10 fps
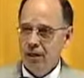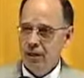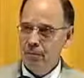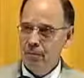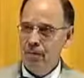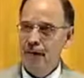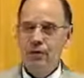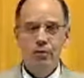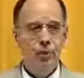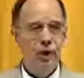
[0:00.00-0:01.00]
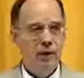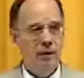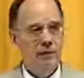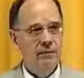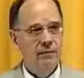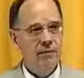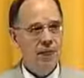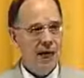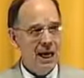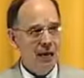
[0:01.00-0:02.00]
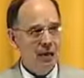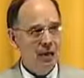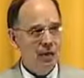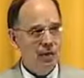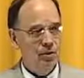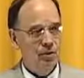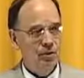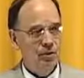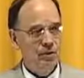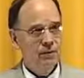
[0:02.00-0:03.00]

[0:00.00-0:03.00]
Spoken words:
the pathway to happiness